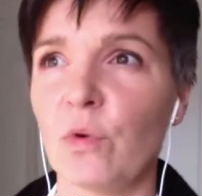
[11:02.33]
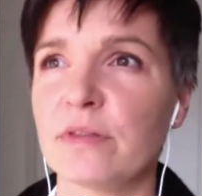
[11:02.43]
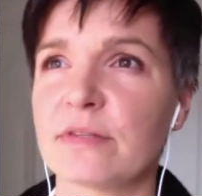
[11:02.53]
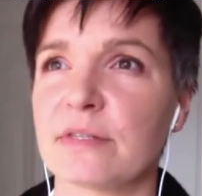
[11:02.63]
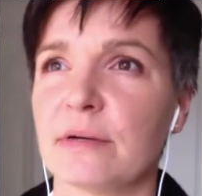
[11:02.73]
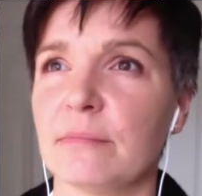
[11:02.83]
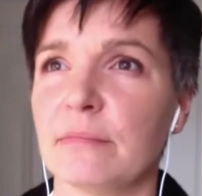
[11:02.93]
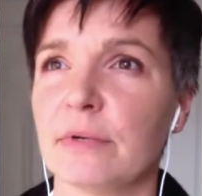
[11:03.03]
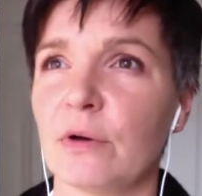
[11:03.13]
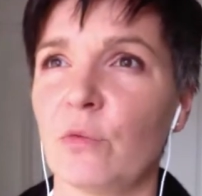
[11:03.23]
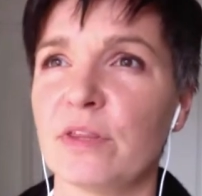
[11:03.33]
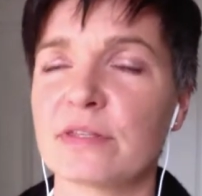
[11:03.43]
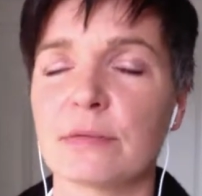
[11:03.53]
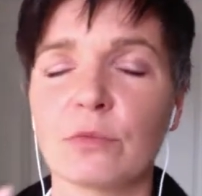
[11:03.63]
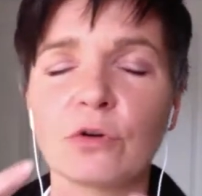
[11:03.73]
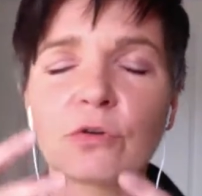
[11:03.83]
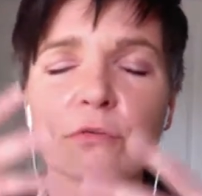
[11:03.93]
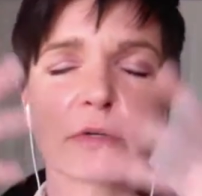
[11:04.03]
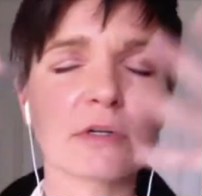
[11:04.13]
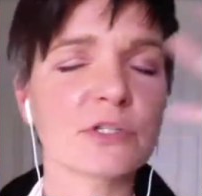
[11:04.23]
that curiosity
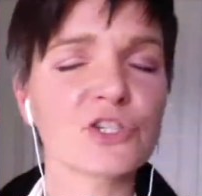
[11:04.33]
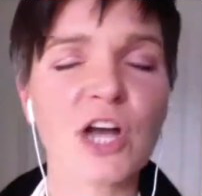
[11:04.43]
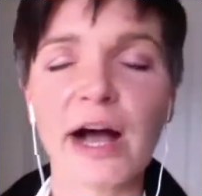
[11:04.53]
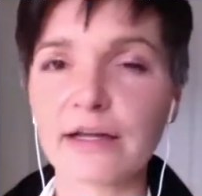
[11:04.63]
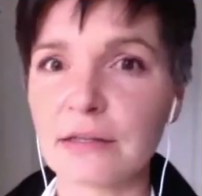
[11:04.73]
comes through.